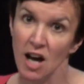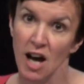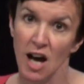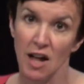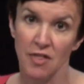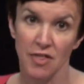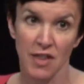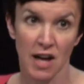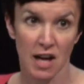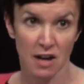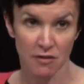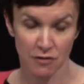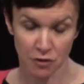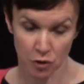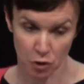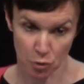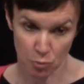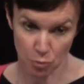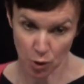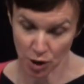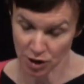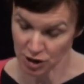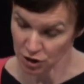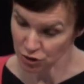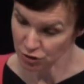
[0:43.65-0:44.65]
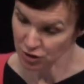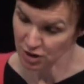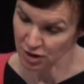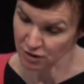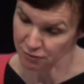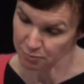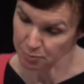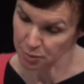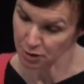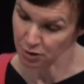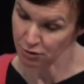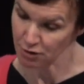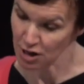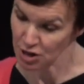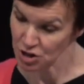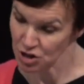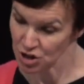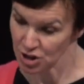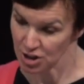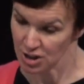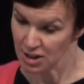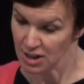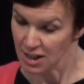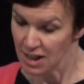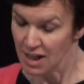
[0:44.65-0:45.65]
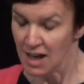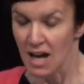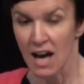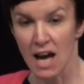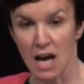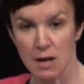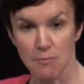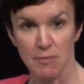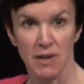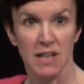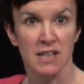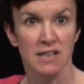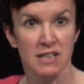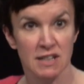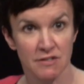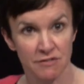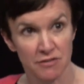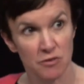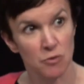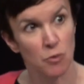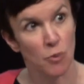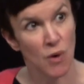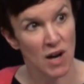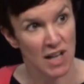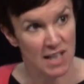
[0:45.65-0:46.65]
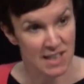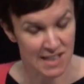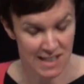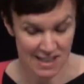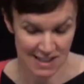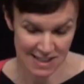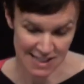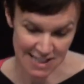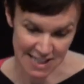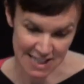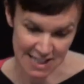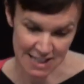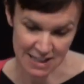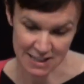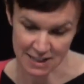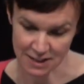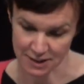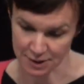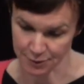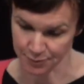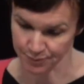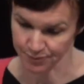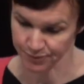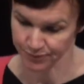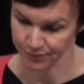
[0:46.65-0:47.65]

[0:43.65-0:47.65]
and therefore monitoring of progression in different ways is needed.